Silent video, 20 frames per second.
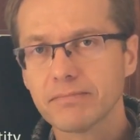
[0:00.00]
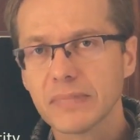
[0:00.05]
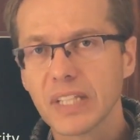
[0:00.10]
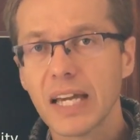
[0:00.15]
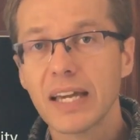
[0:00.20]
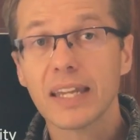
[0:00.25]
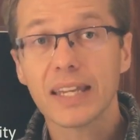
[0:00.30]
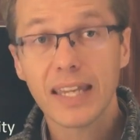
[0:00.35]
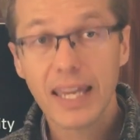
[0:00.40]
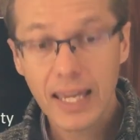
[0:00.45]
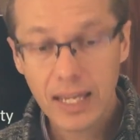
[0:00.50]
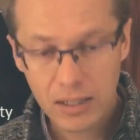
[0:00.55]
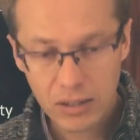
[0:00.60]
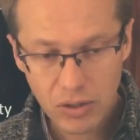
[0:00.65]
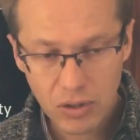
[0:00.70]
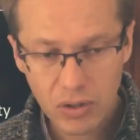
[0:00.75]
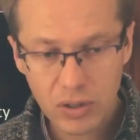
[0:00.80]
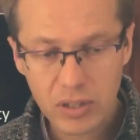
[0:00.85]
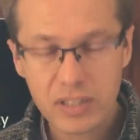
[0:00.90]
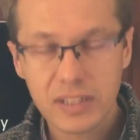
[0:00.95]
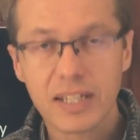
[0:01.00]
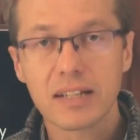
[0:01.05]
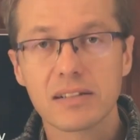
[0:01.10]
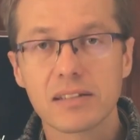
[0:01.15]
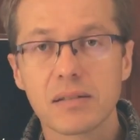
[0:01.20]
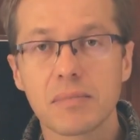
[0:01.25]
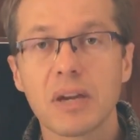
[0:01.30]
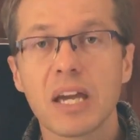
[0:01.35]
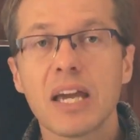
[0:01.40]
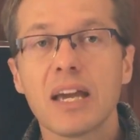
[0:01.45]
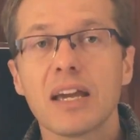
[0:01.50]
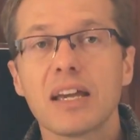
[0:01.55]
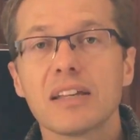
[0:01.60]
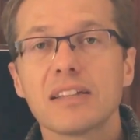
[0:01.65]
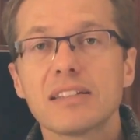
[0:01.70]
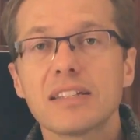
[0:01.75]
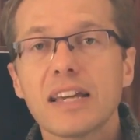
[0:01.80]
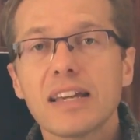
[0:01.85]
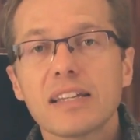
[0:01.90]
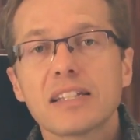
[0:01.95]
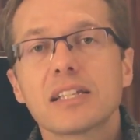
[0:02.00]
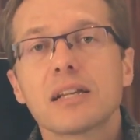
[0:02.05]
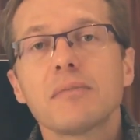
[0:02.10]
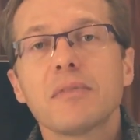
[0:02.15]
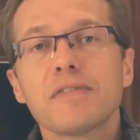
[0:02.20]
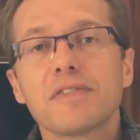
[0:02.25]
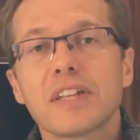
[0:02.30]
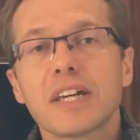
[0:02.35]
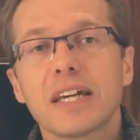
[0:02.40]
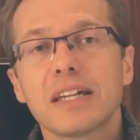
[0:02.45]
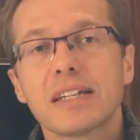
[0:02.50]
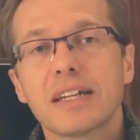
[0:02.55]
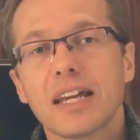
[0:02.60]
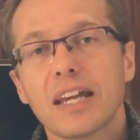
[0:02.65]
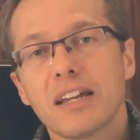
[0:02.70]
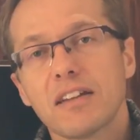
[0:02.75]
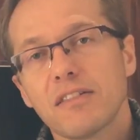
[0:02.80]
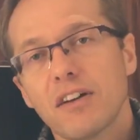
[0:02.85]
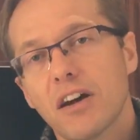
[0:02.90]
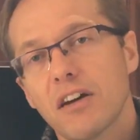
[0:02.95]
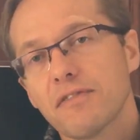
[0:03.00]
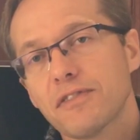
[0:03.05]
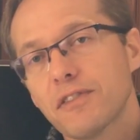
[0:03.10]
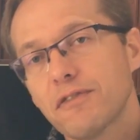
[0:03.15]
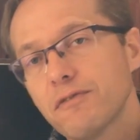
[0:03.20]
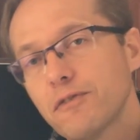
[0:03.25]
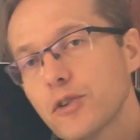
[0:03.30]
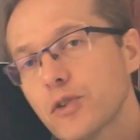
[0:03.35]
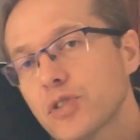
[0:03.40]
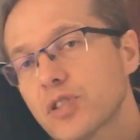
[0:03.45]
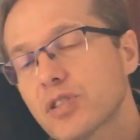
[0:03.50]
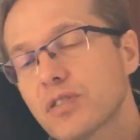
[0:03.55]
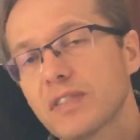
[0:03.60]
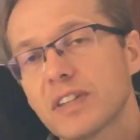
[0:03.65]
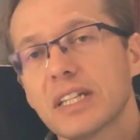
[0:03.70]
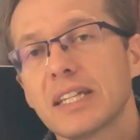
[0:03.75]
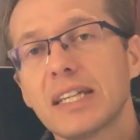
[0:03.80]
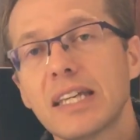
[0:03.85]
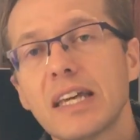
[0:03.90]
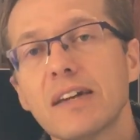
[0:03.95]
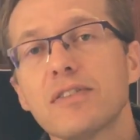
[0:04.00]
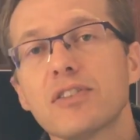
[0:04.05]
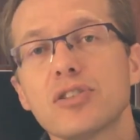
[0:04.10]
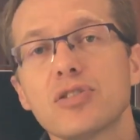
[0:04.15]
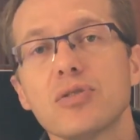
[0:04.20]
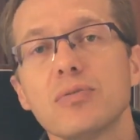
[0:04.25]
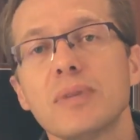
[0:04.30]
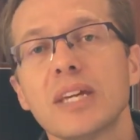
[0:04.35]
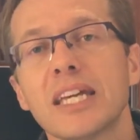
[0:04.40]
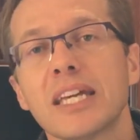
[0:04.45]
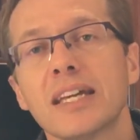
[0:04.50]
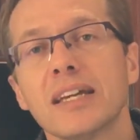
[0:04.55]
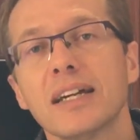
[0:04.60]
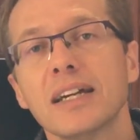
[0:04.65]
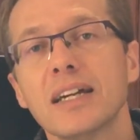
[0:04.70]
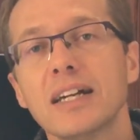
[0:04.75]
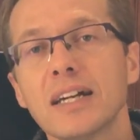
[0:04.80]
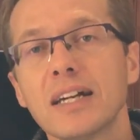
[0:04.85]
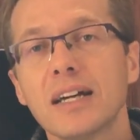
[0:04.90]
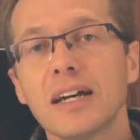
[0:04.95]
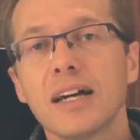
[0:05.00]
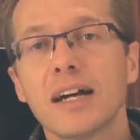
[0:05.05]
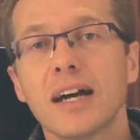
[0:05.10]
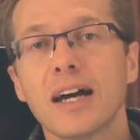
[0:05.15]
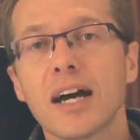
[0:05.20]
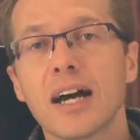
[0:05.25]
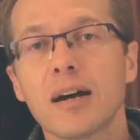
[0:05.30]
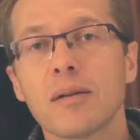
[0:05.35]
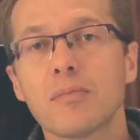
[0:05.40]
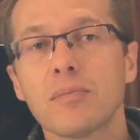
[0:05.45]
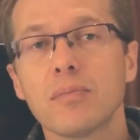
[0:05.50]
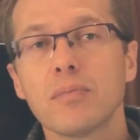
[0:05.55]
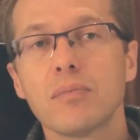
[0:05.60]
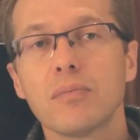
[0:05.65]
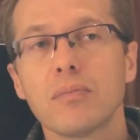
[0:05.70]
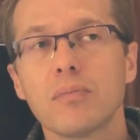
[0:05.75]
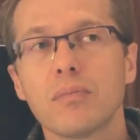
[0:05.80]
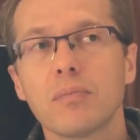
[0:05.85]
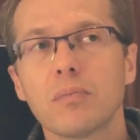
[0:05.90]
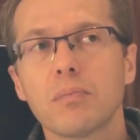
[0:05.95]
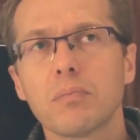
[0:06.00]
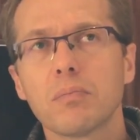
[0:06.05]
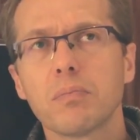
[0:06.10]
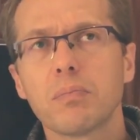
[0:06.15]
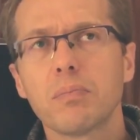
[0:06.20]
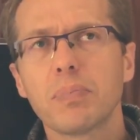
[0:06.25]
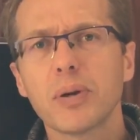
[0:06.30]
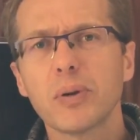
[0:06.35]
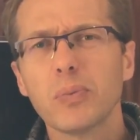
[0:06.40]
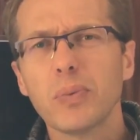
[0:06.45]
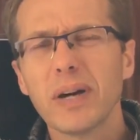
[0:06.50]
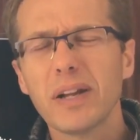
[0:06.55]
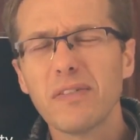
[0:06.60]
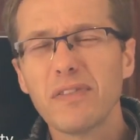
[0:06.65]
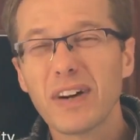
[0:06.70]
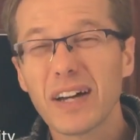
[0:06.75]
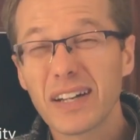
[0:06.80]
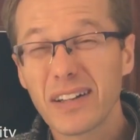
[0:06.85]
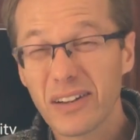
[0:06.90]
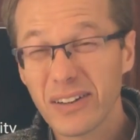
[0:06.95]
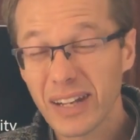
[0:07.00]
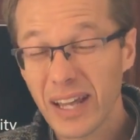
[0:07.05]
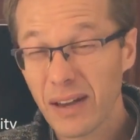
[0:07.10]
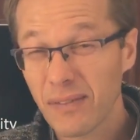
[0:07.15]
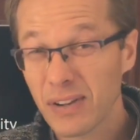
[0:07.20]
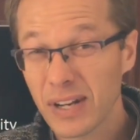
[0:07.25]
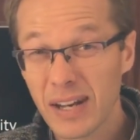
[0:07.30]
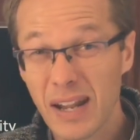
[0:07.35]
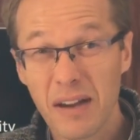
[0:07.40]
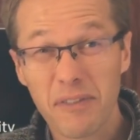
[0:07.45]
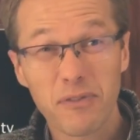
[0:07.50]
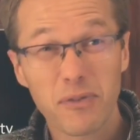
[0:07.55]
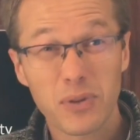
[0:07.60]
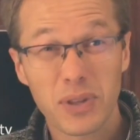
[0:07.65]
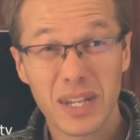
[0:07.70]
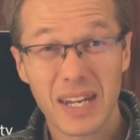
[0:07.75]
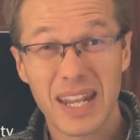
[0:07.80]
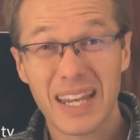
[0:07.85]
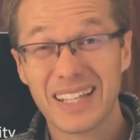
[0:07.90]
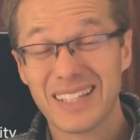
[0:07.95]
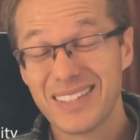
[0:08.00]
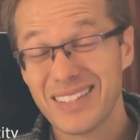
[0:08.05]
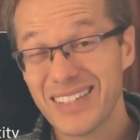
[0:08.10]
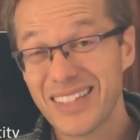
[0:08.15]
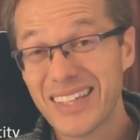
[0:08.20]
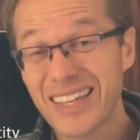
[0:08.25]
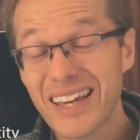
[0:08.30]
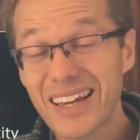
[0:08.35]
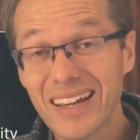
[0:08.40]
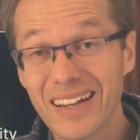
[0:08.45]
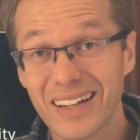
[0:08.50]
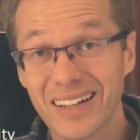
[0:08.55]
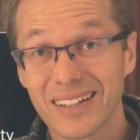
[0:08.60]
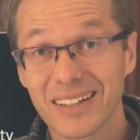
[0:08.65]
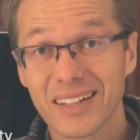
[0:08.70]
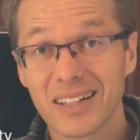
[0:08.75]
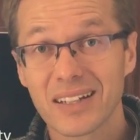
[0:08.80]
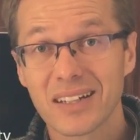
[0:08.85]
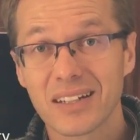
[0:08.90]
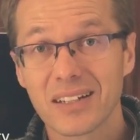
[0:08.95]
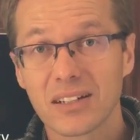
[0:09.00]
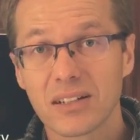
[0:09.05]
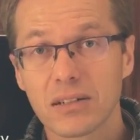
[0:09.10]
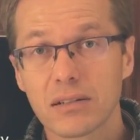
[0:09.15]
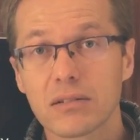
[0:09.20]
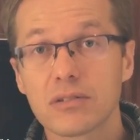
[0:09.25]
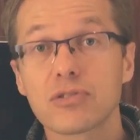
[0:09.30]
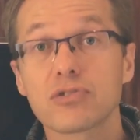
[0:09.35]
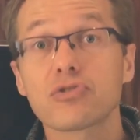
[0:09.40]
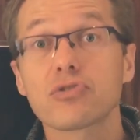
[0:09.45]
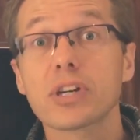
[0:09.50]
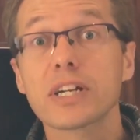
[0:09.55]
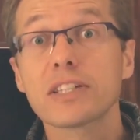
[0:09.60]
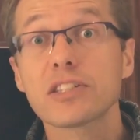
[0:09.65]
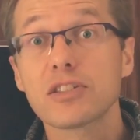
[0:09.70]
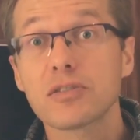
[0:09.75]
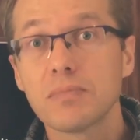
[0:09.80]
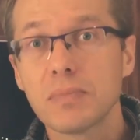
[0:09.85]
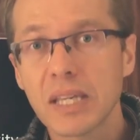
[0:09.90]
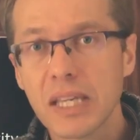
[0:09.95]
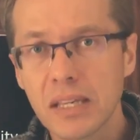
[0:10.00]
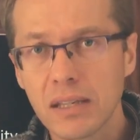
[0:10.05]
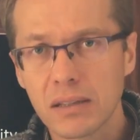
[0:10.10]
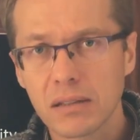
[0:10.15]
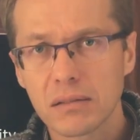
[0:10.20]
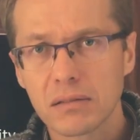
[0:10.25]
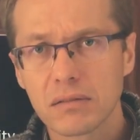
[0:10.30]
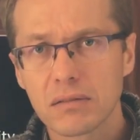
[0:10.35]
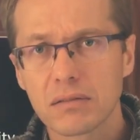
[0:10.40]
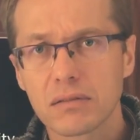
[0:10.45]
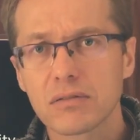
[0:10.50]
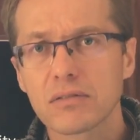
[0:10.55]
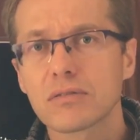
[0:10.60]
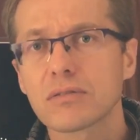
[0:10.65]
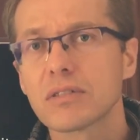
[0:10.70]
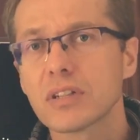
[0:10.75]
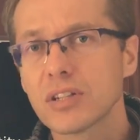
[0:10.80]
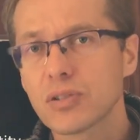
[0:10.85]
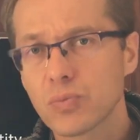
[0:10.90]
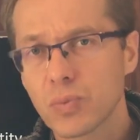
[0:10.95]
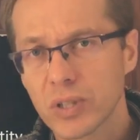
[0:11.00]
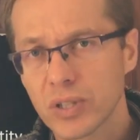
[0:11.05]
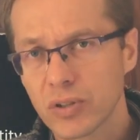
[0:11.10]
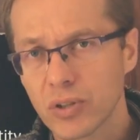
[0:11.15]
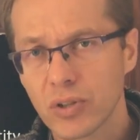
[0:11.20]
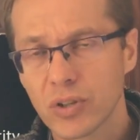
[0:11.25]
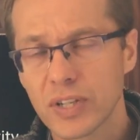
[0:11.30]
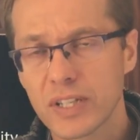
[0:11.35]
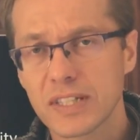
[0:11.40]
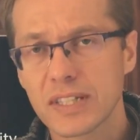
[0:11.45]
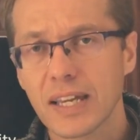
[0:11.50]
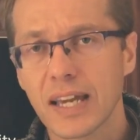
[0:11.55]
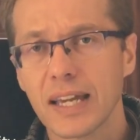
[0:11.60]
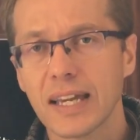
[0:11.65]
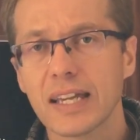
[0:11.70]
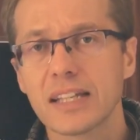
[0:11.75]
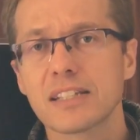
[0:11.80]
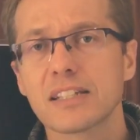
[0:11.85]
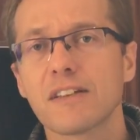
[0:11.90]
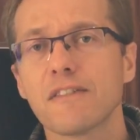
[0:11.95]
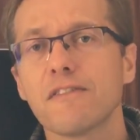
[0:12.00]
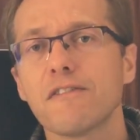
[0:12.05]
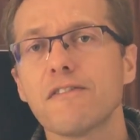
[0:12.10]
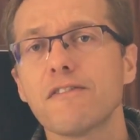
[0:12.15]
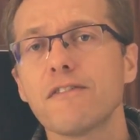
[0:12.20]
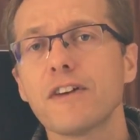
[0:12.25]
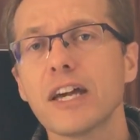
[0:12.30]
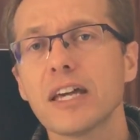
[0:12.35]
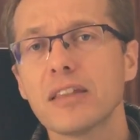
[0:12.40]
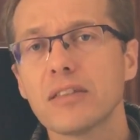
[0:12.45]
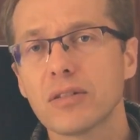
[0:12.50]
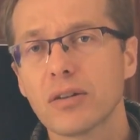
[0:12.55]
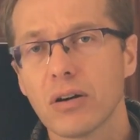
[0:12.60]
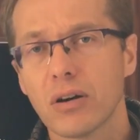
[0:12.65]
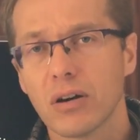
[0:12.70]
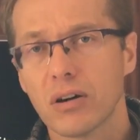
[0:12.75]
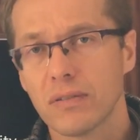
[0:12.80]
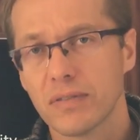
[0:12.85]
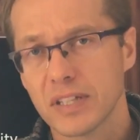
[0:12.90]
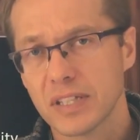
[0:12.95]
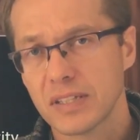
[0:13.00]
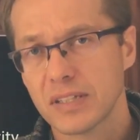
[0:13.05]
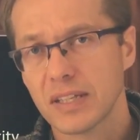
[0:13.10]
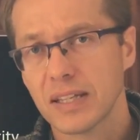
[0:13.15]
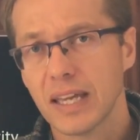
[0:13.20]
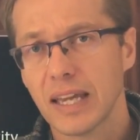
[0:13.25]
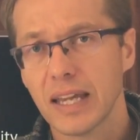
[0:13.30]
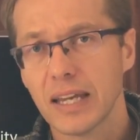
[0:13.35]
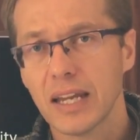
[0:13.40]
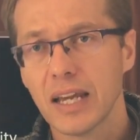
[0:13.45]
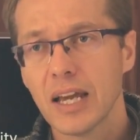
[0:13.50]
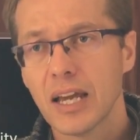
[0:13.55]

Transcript: And again, God tells them, take some of that and of the first of it, give it to me. Um, but what if I don't have enough for the next year? Trust me, is what God is saying. It's a faith harvest again.